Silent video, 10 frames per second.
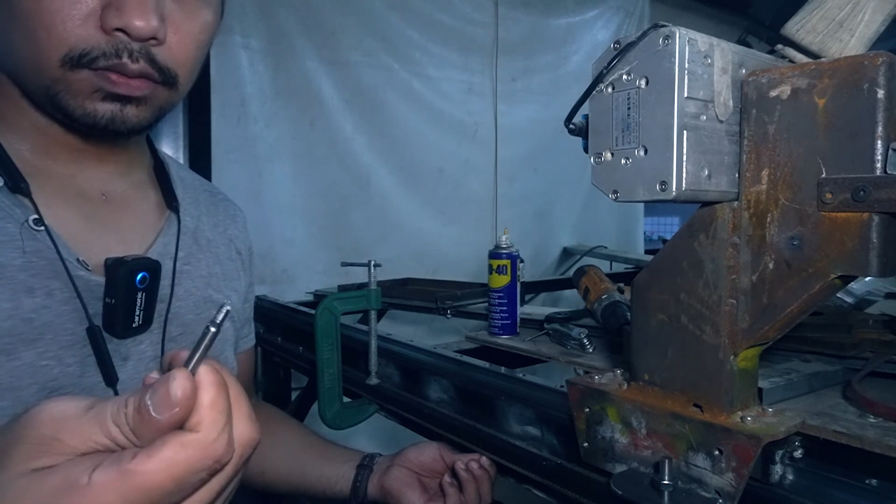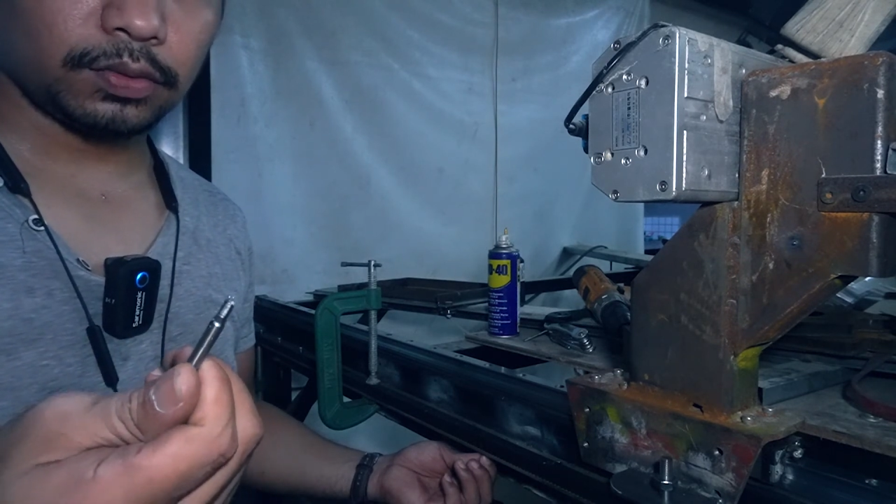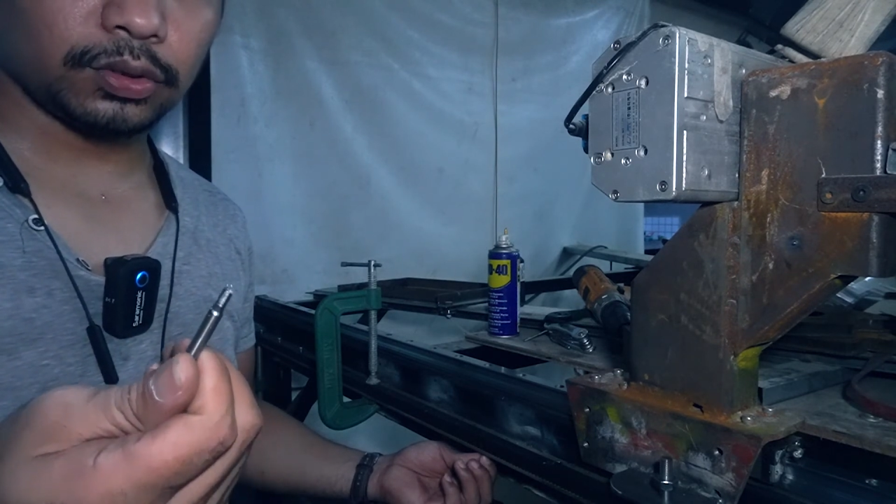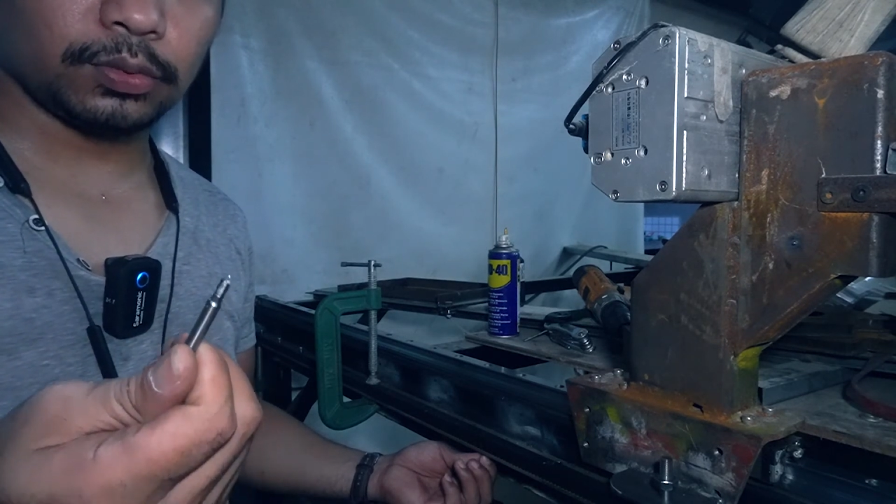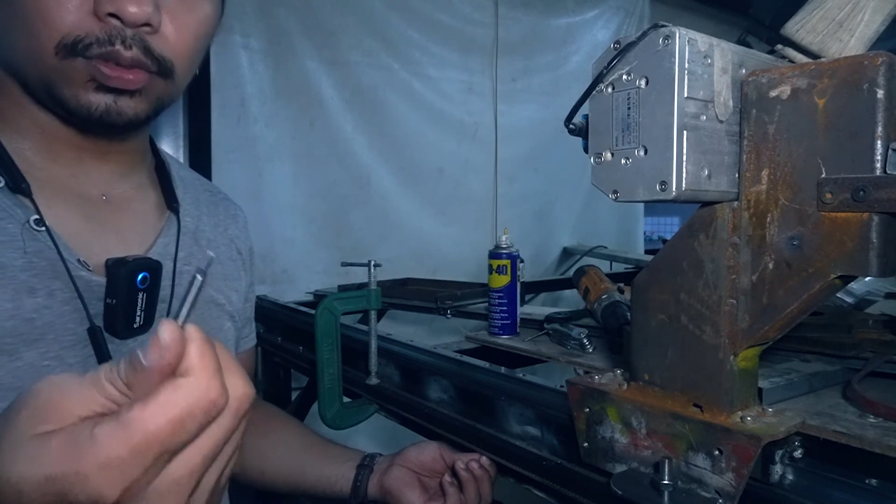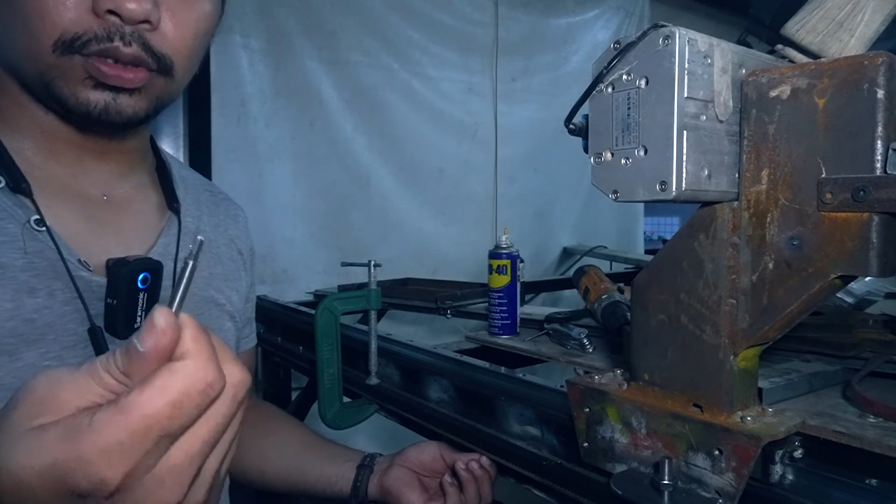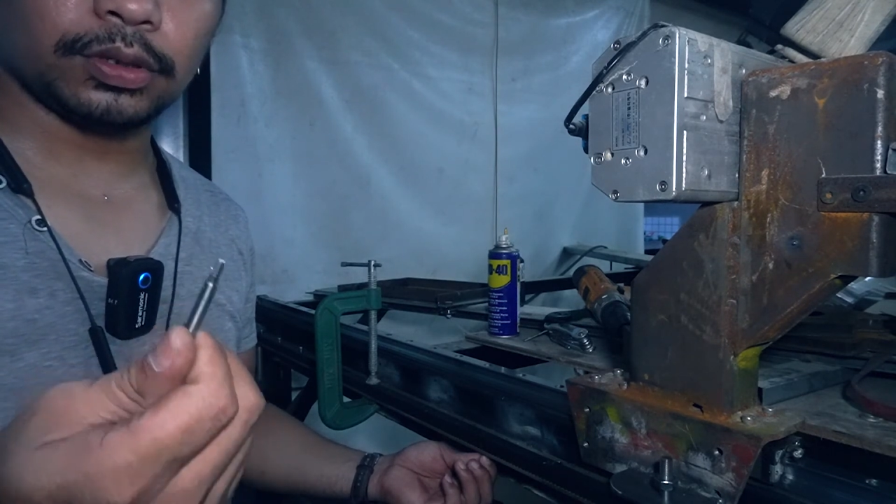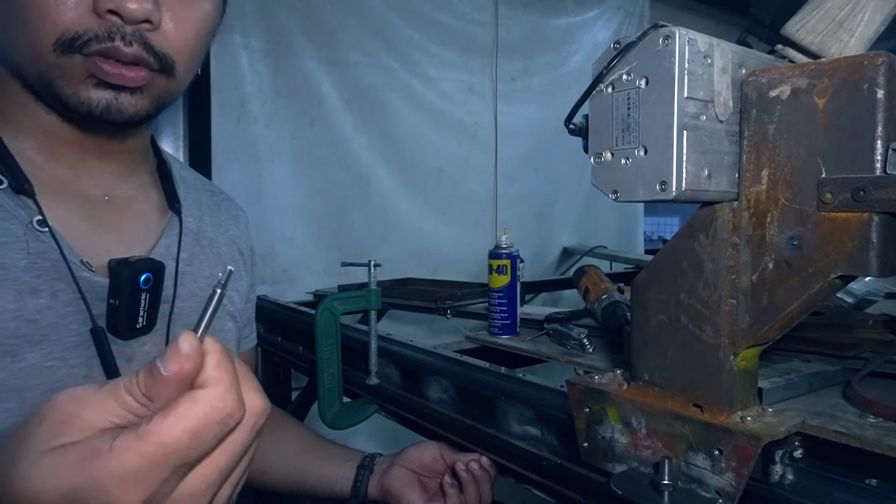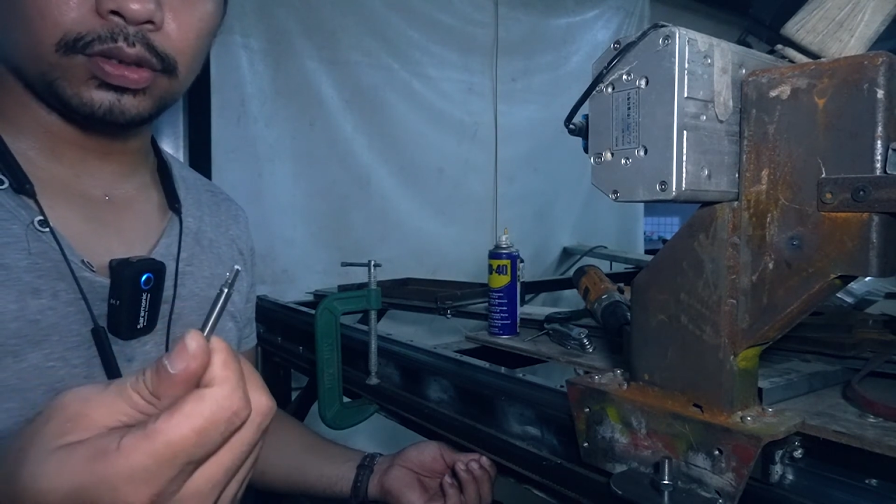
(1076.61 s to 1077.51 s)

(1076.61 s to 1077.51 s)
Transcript: for tomorrow